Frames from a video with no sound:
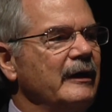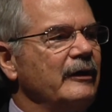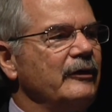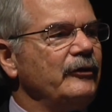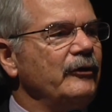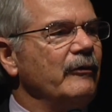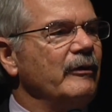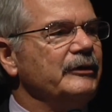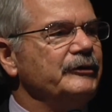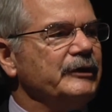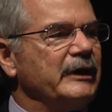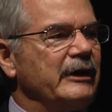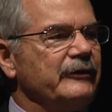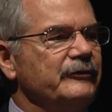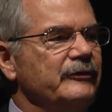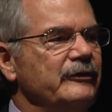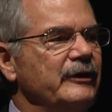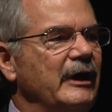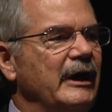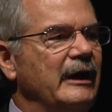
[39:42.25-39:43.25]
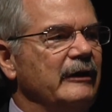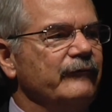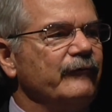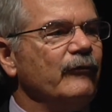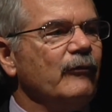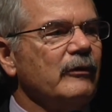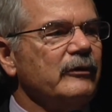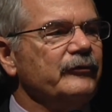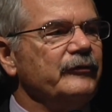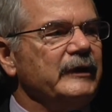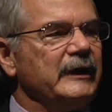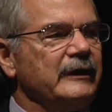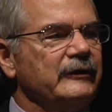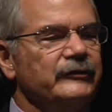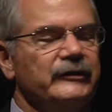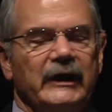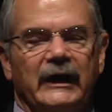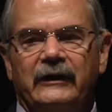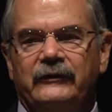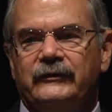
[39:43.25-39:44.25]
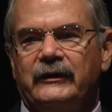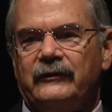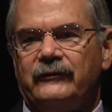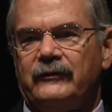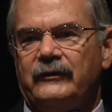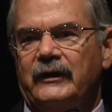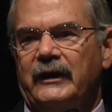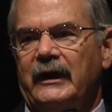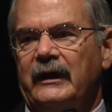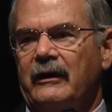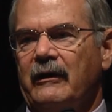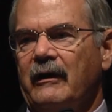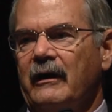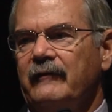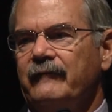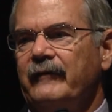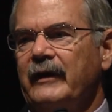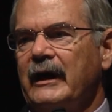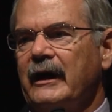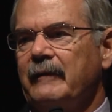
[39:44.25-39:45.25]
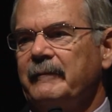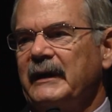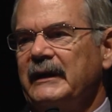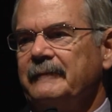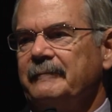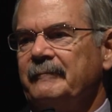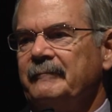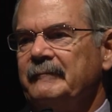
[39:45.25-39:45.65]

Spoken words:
to adjust to unforeseen changes in our environment.